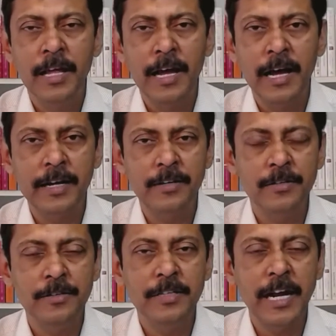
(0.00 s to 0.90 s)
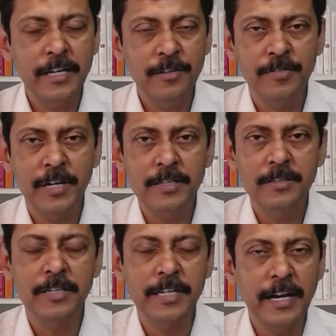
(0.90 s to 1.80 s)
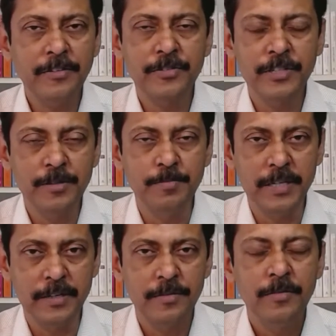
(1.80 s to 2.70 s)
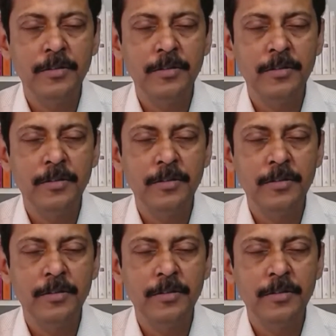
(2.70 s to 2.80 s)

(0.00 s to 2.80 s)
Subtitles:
And that is why the tax treatment,